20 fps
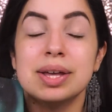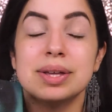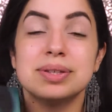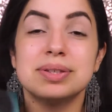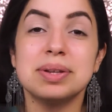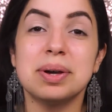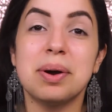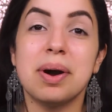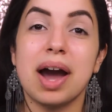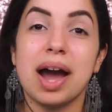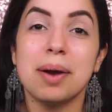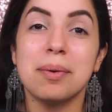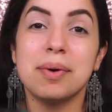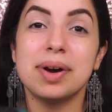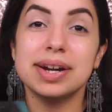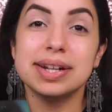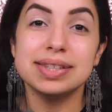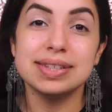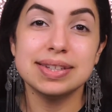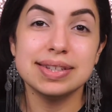So I
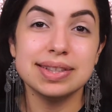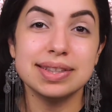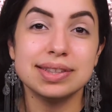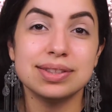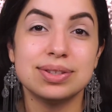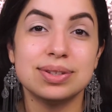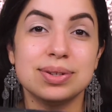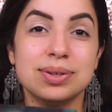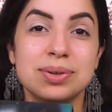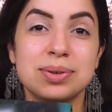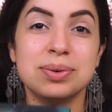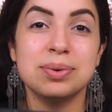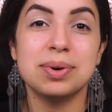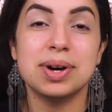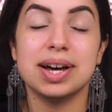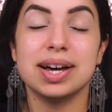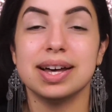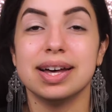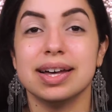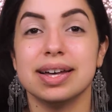wanted to
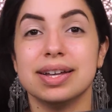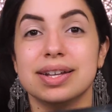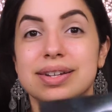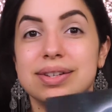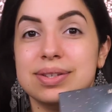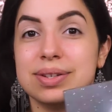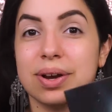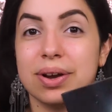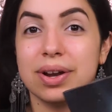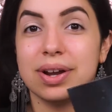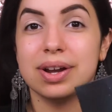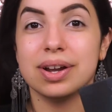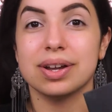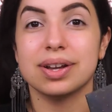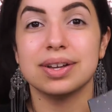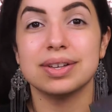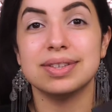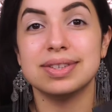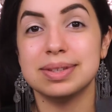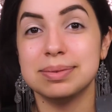do a
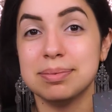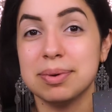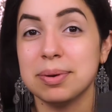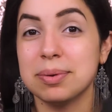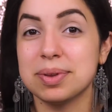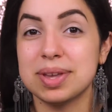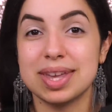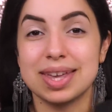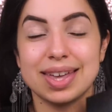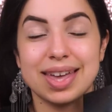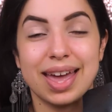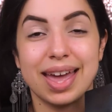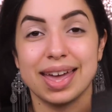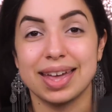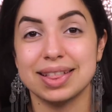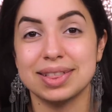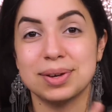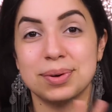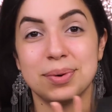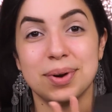dark, smoky
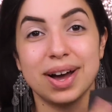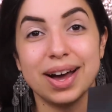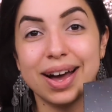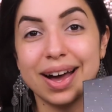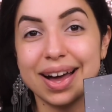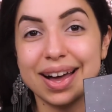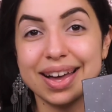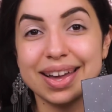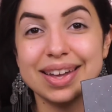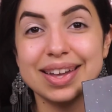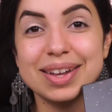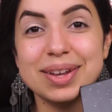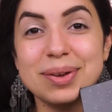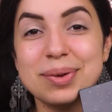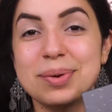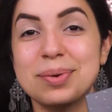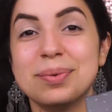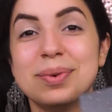halo eye,